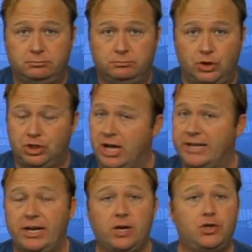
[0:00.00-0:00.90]
Just
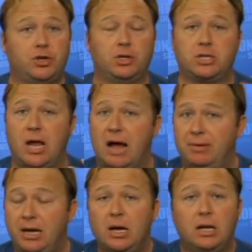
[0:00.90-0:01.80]
like the insurance
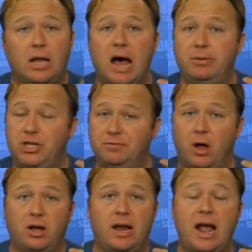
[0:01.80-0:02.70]
lobbies, you've
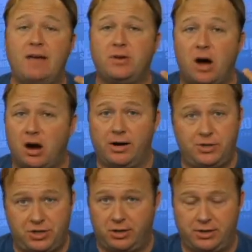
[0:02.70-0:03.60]
all got to have car
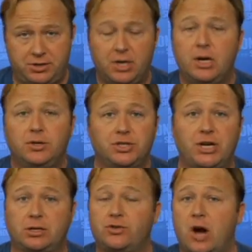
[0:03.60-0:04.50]
insurance. Just
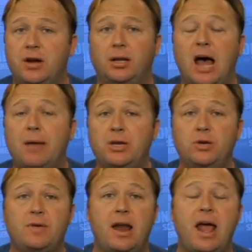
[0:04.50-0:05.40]
like they're trying to lobby,
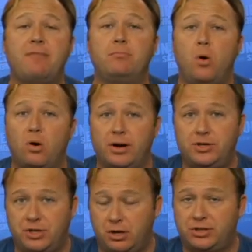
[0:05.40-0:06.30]
you've got to have more
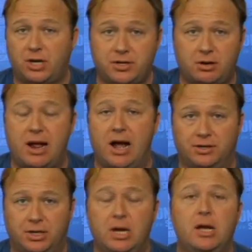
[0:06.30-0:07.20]
insurance on your
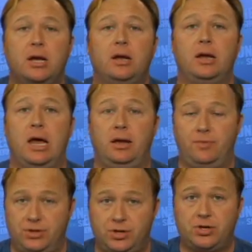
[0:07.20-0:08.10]
house.
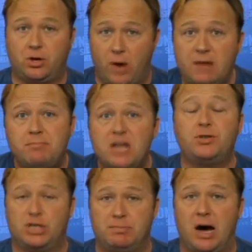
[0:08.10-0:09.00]
This is a great
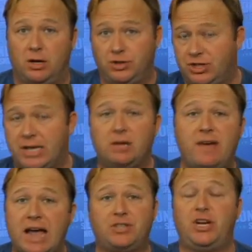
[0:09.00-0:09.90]
business model, just like the
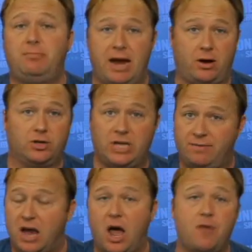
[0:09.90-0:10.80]
vaccine makers. They've
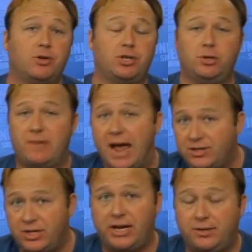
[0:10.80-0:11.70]
got hundreds of new
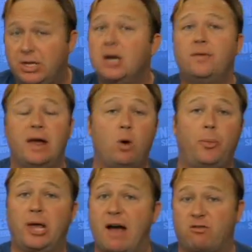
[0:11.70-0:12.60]
vaccines. They
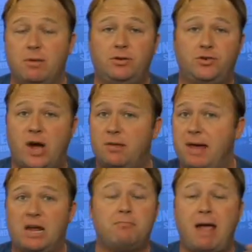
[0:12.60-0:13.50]
want the government to try to
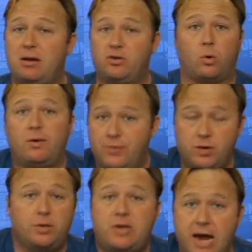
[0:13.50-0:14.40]
make it mandatory for
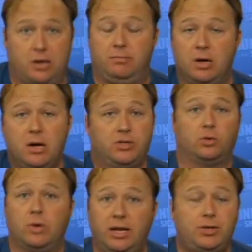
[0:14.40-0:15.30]
you to take them. It's a
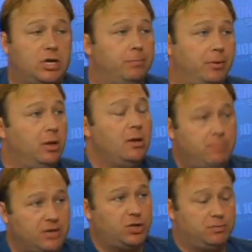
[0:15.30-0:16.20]
really simple
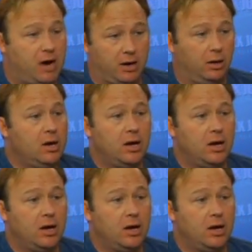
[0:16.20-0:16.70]
business model.